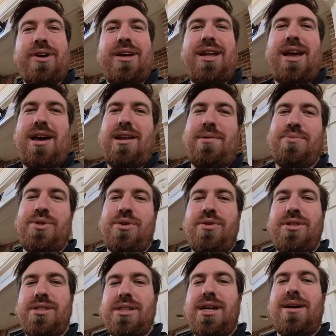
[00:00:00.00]
We're gonna head up
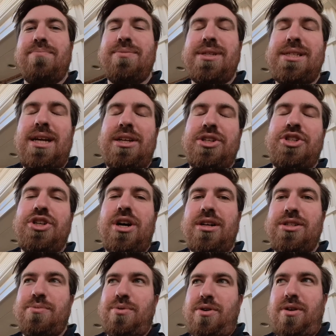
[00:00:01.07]
towards St.
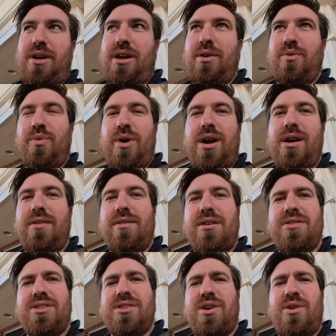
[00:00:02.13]
Johnsbury, where
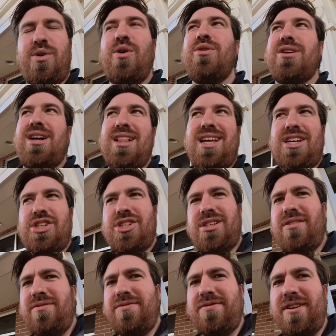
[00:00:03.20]
there's a whole
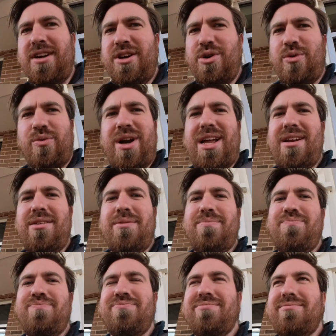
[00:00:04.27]
collection of
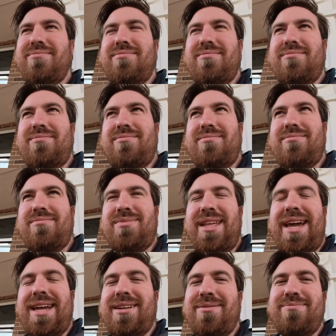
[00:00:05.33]
random
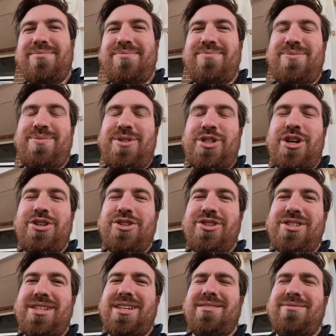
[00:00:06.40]
like
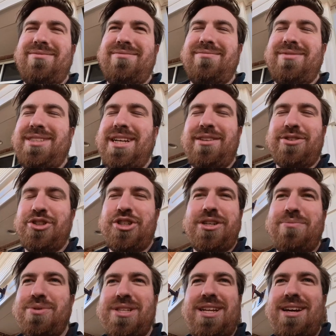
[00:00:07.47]
chargers at
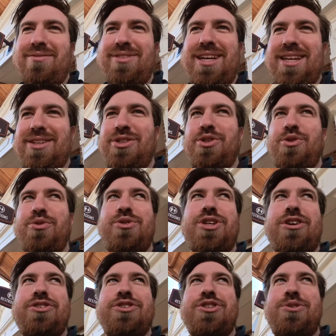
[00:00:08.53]
dealerships that have like 2
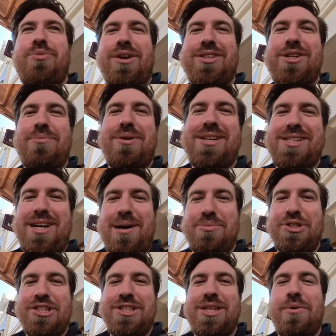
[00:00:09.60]
chargers, but it's our best
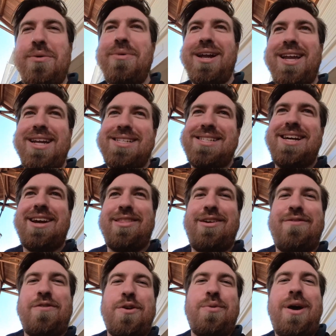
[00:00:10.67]
option. So we might get stuck
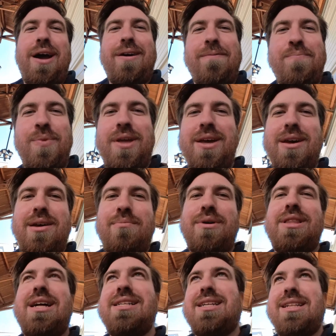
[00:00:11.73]
there for a while,
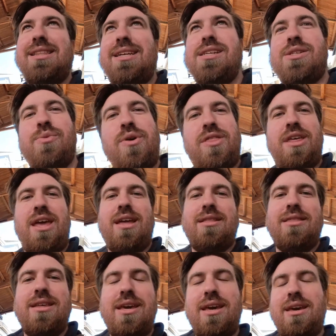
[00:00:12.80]
but that's at least
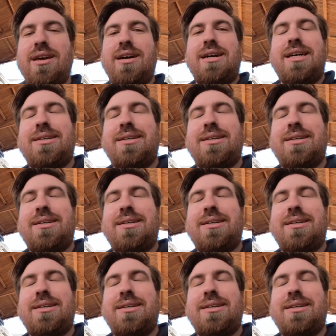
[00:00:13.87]
within the